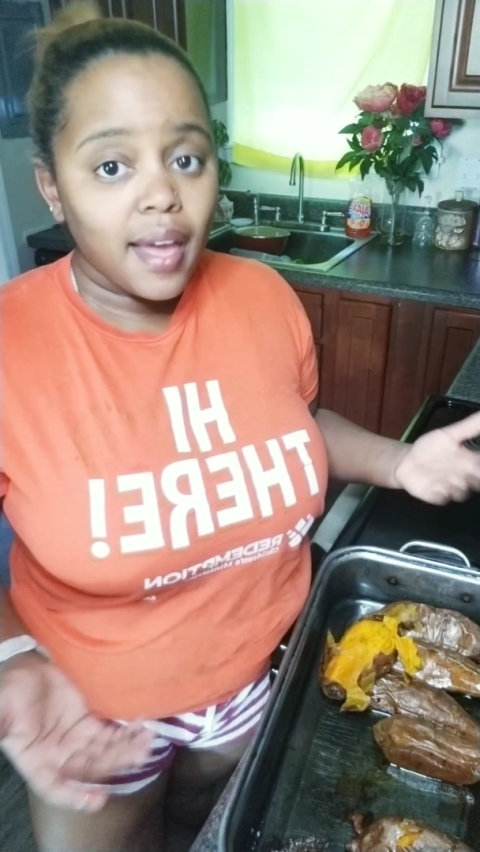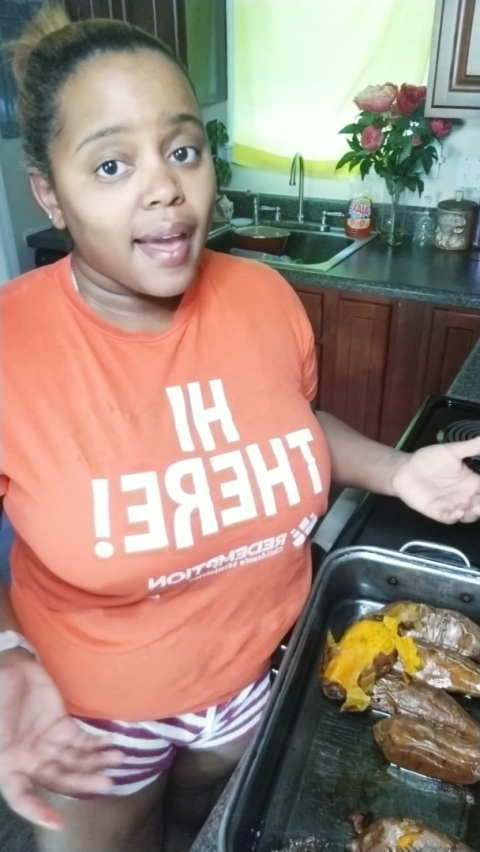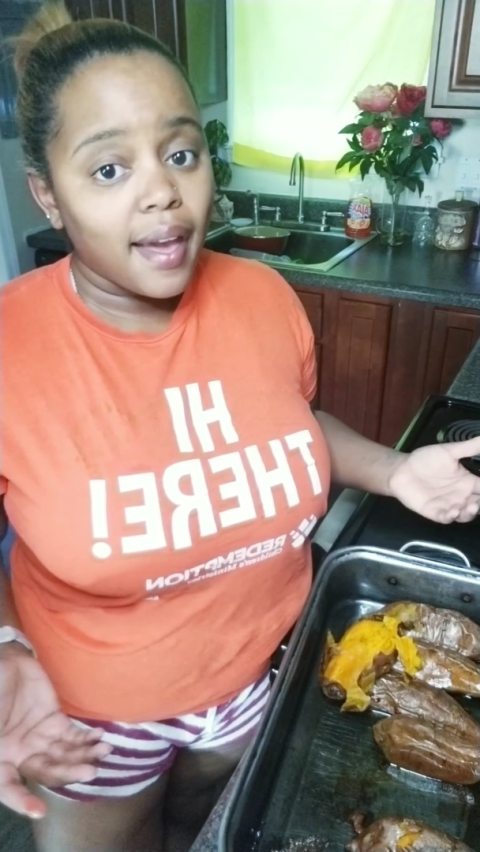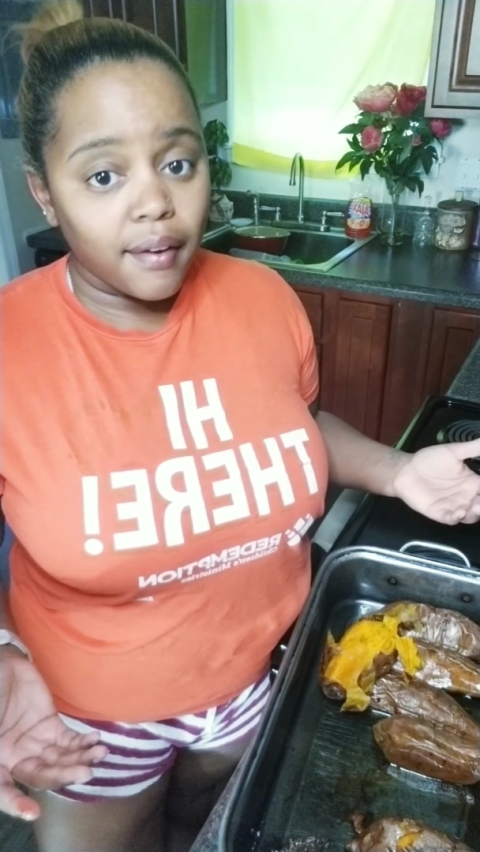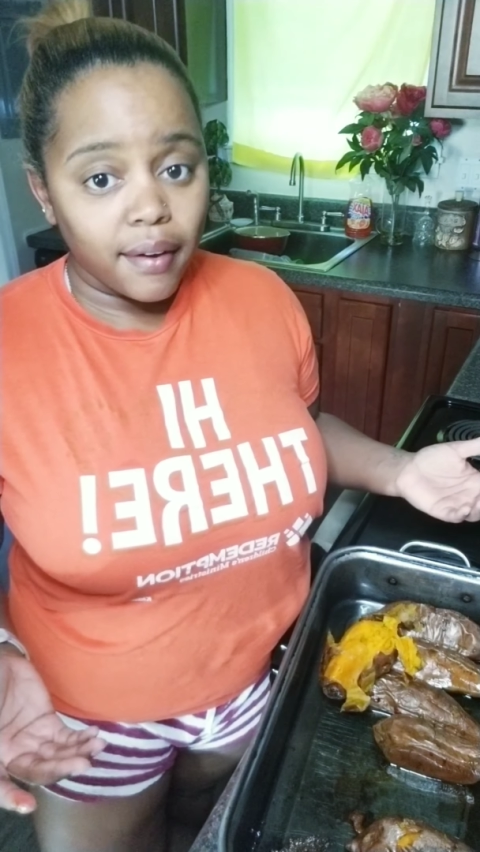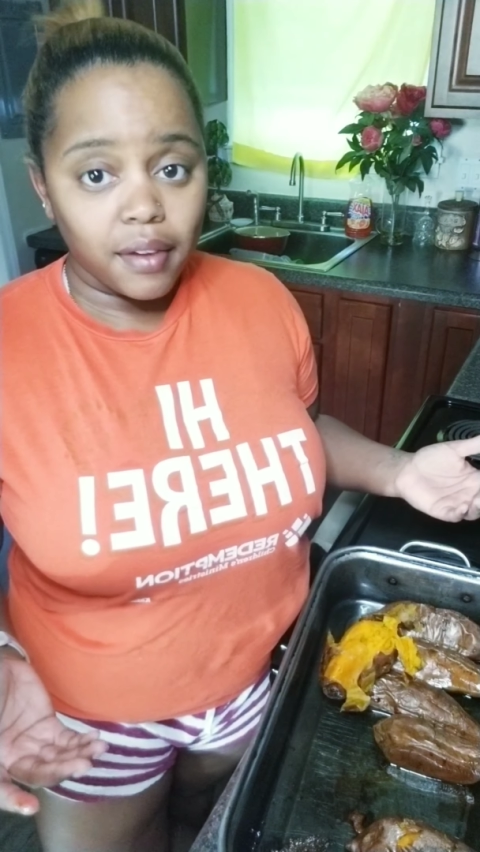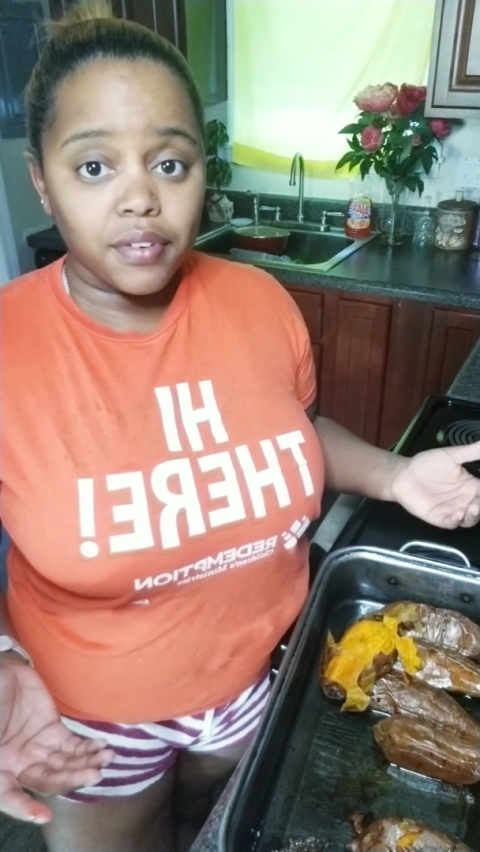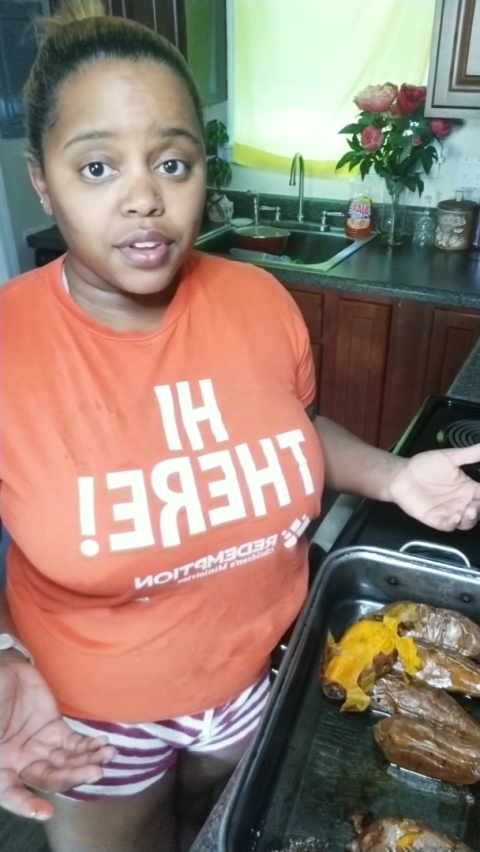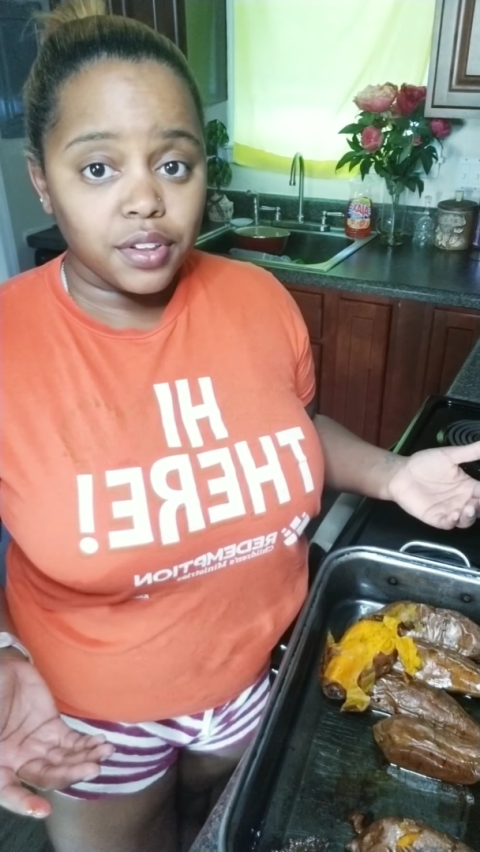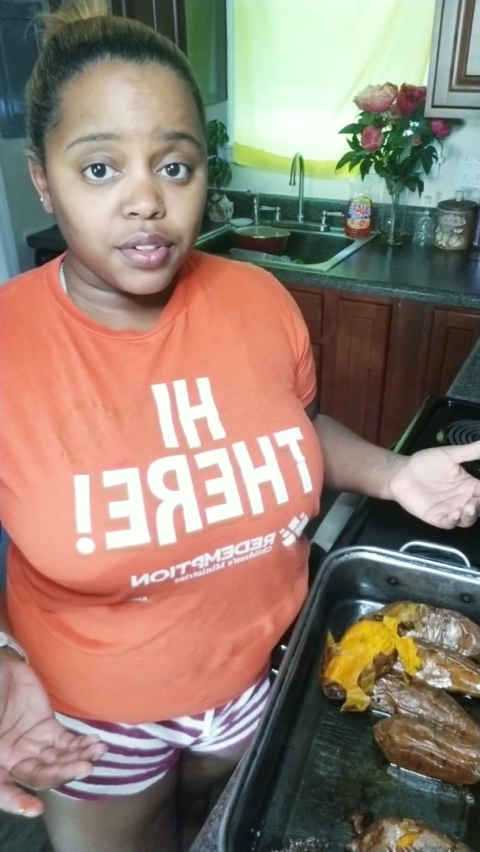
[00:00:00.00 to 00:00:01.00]
however
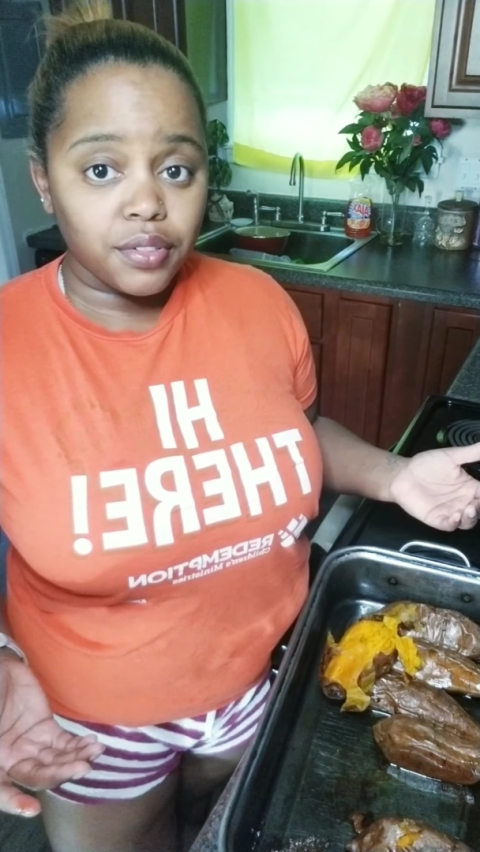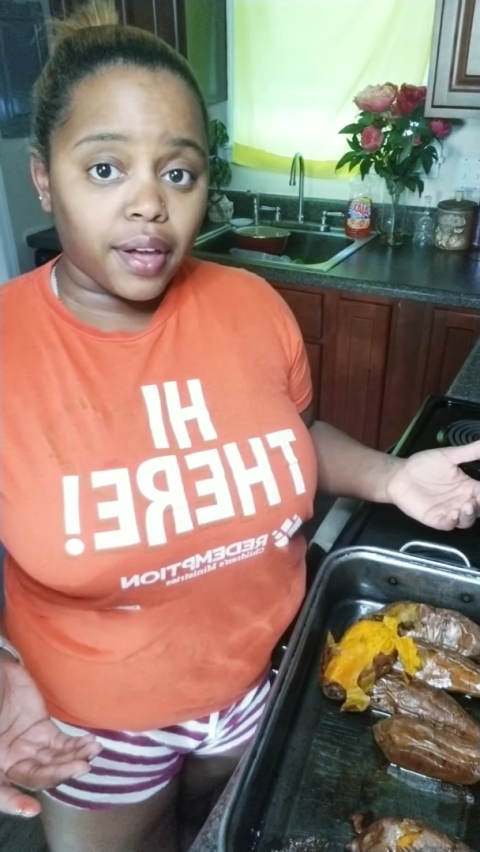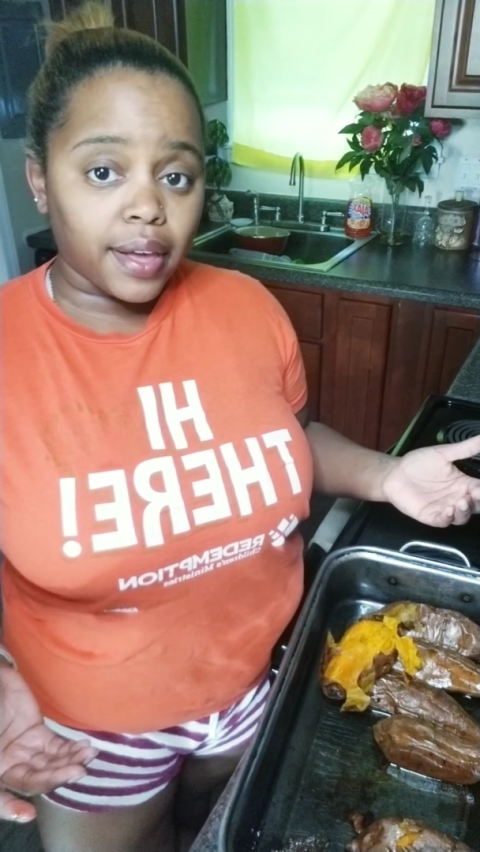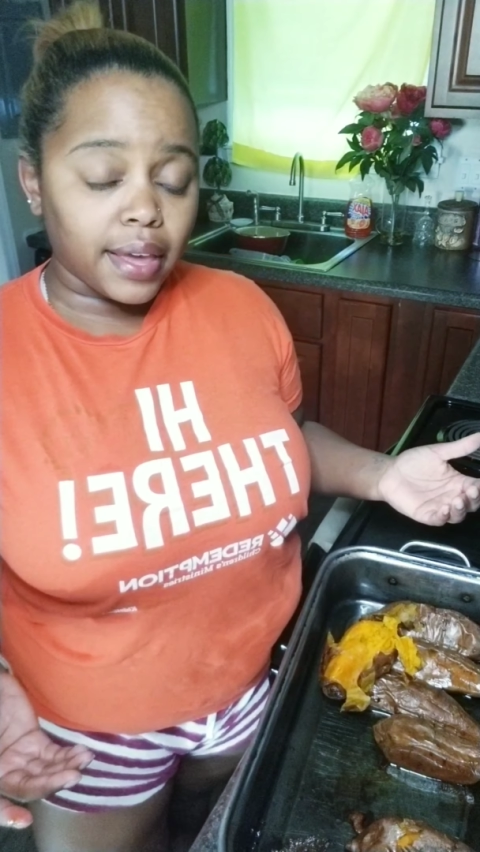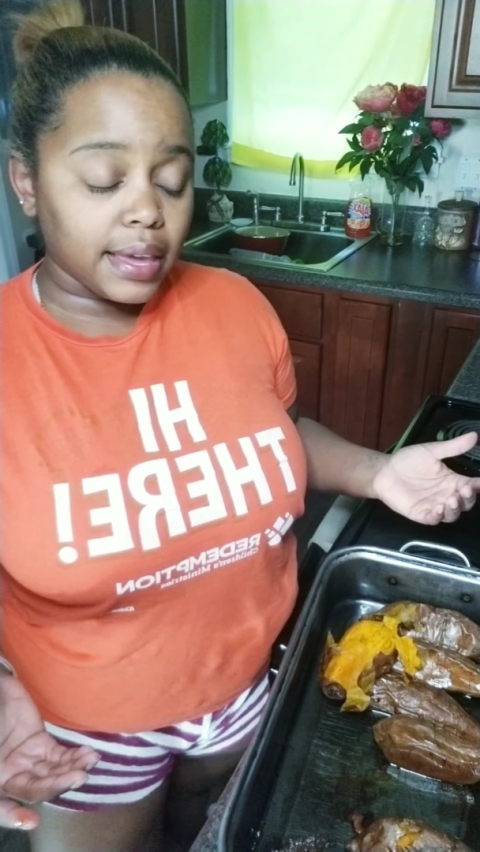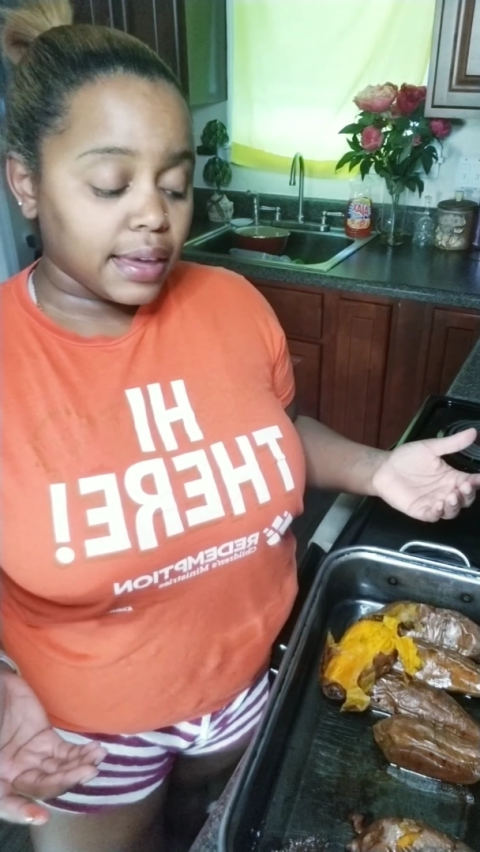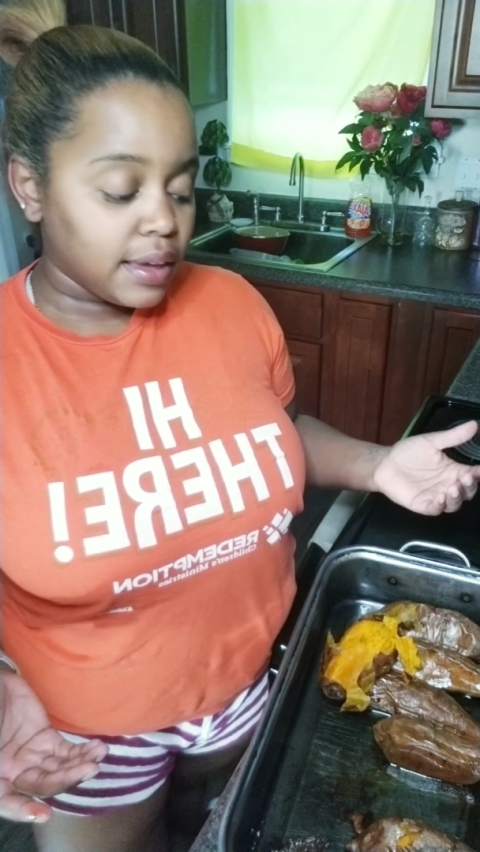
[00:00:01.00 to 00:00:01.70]
you like.